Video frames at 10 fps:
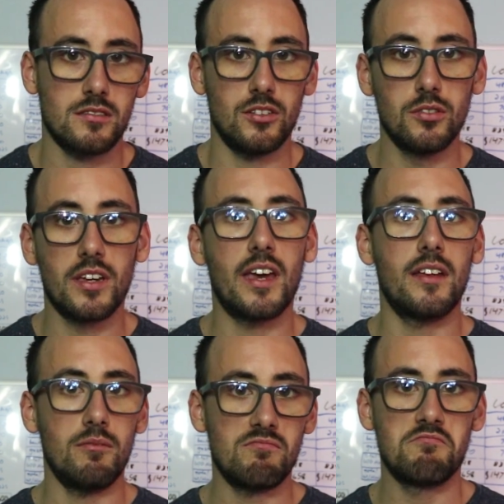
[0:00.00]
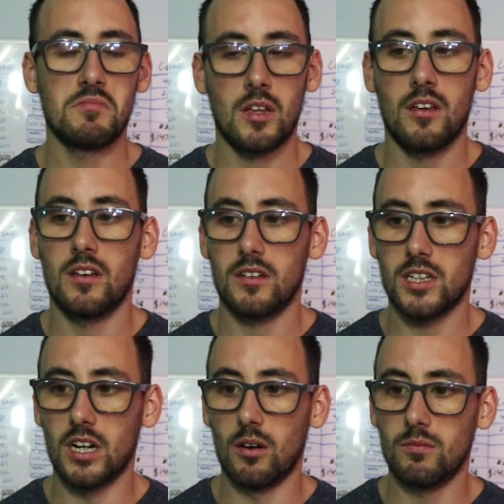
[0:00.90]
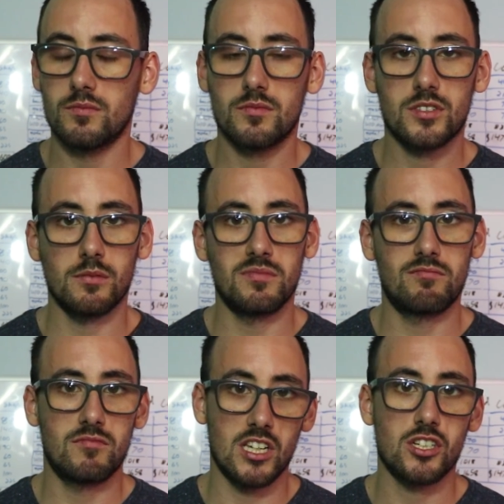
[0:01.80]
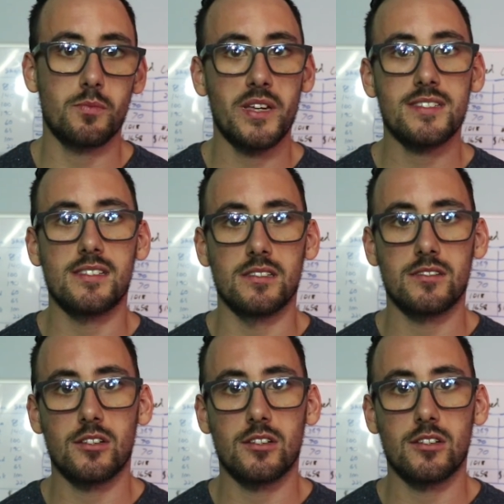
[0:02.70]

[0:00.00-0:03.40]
you get, you know, some dished pistons.